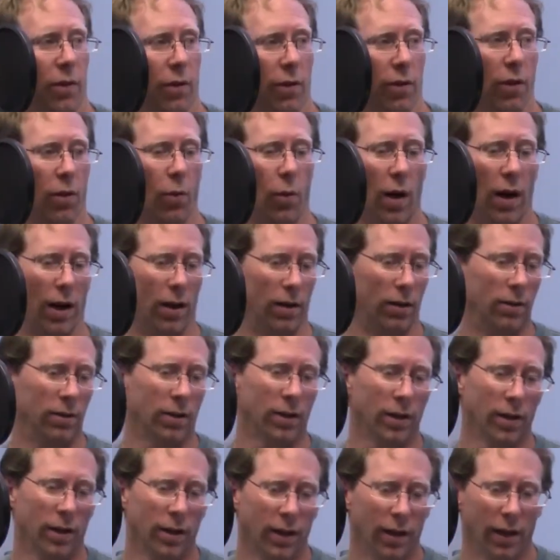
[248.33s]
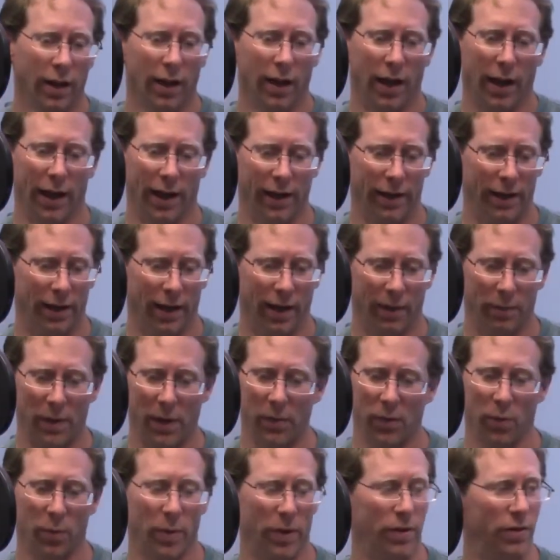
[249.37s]
for a while, and
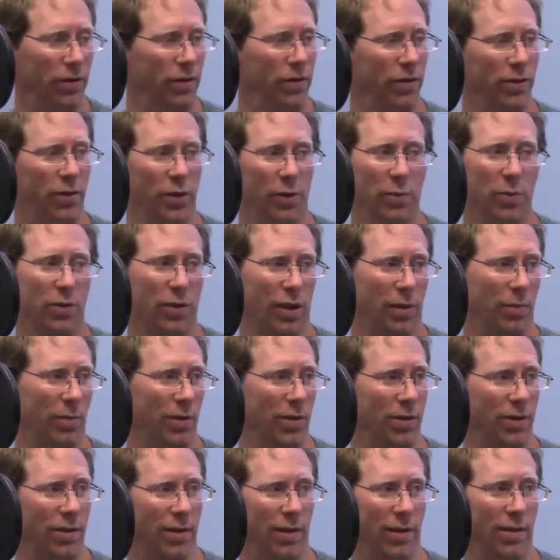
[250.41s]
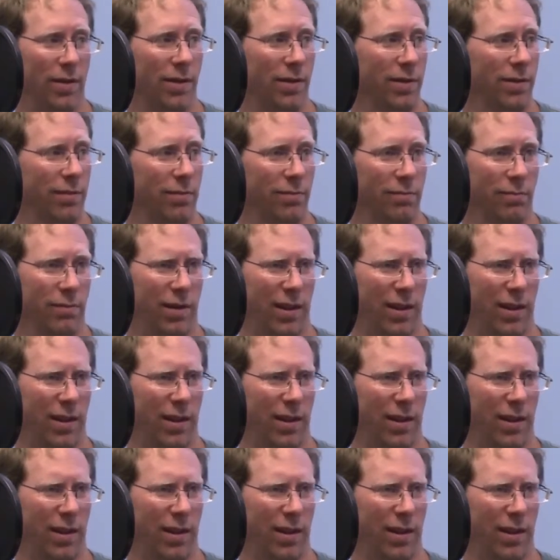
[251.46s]
people have been doing tube screamers since